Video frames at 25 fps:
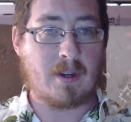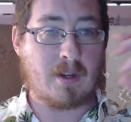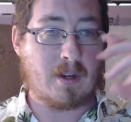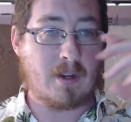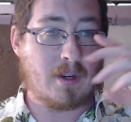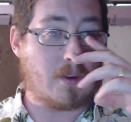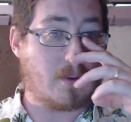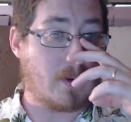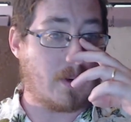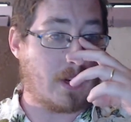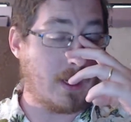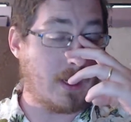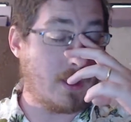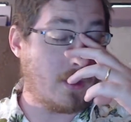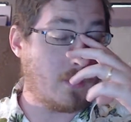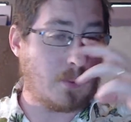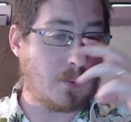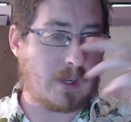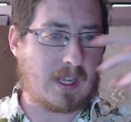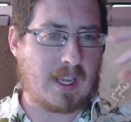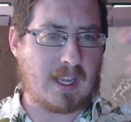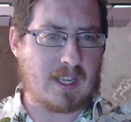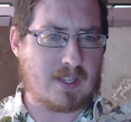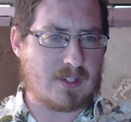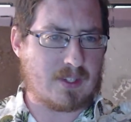right? We
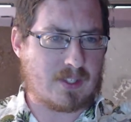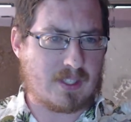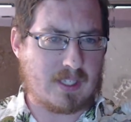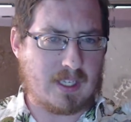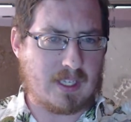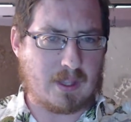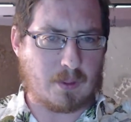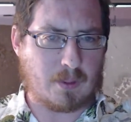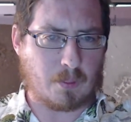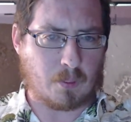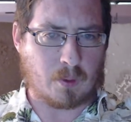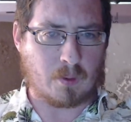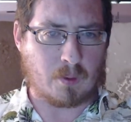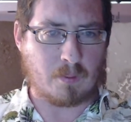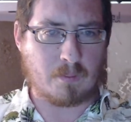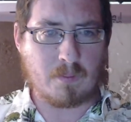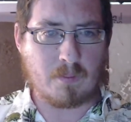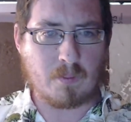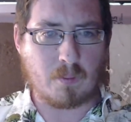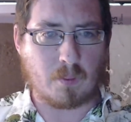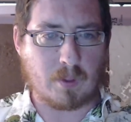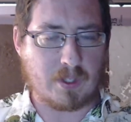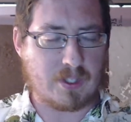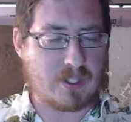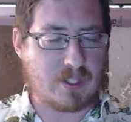can't see the womb.
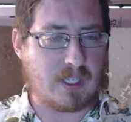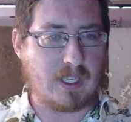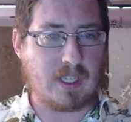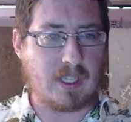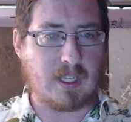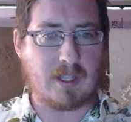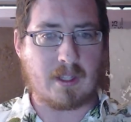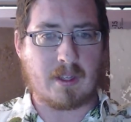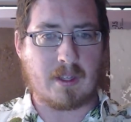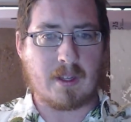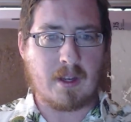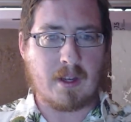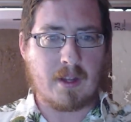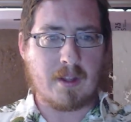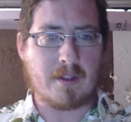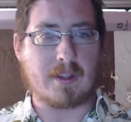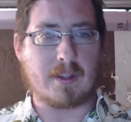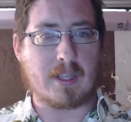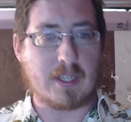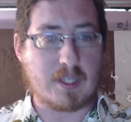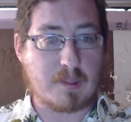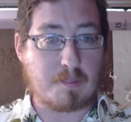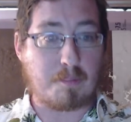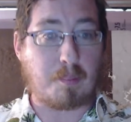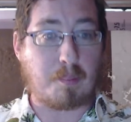We see
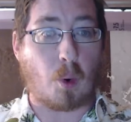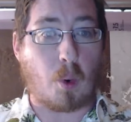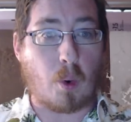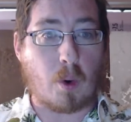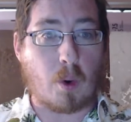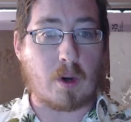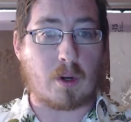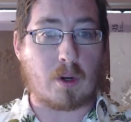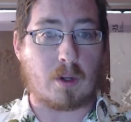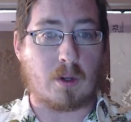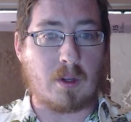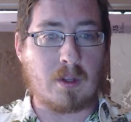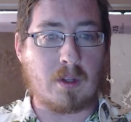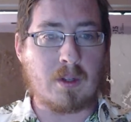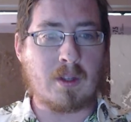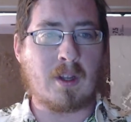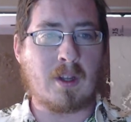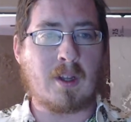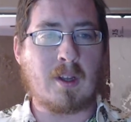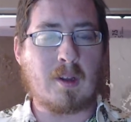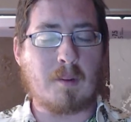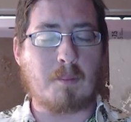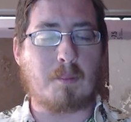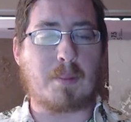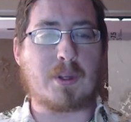this portal
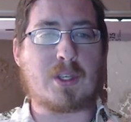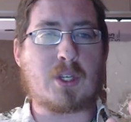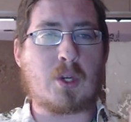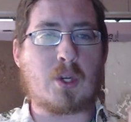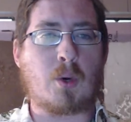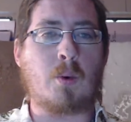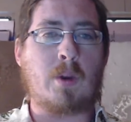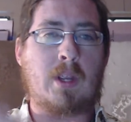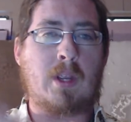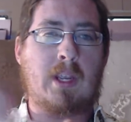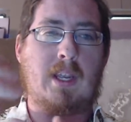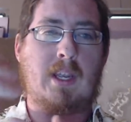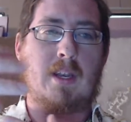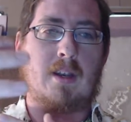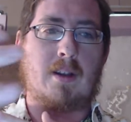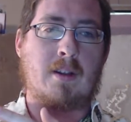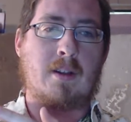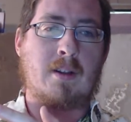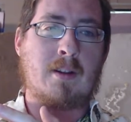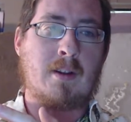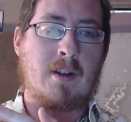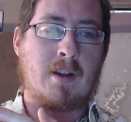between